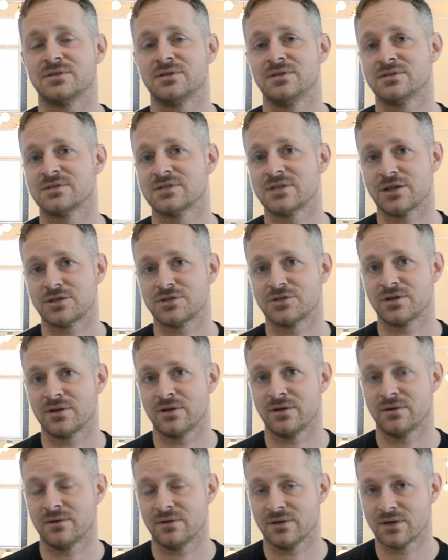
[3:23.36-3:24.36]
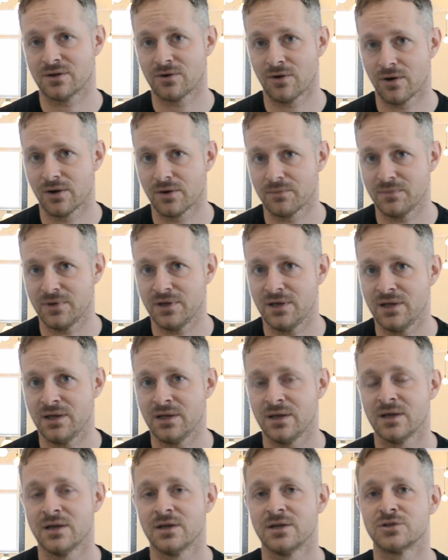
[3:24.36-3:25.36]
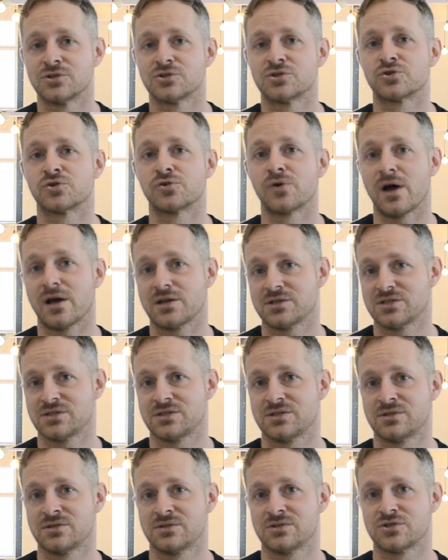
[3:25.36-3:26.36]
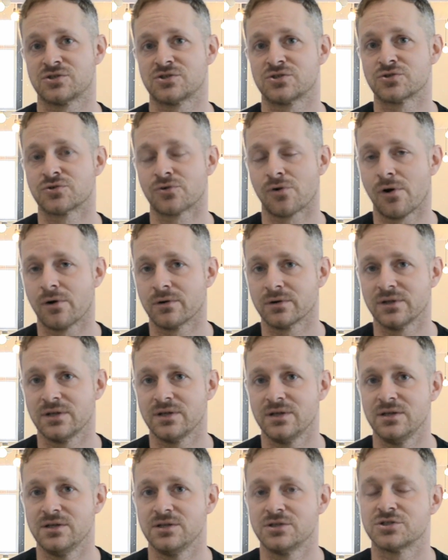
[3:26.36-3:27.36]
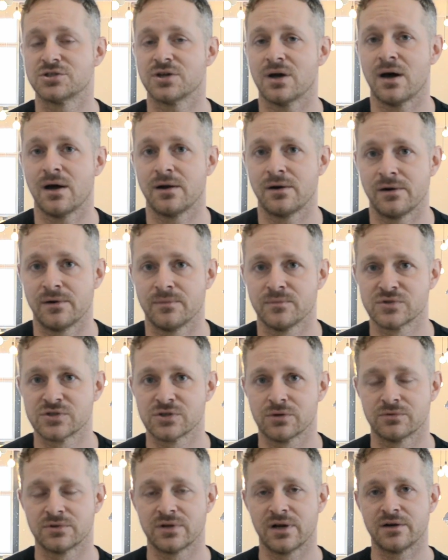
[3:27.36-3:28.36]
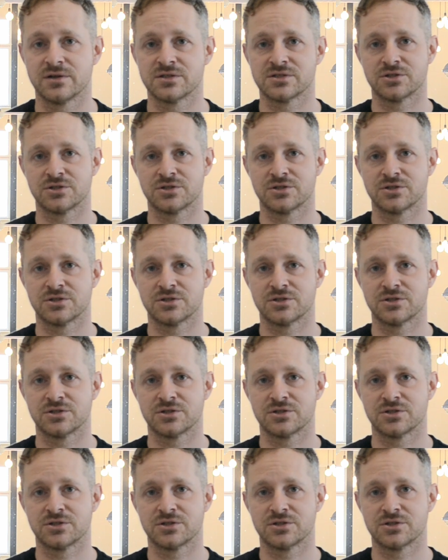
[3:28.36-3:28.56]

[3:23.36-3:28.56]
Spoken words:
in such an economy trust strongly each other. So there is a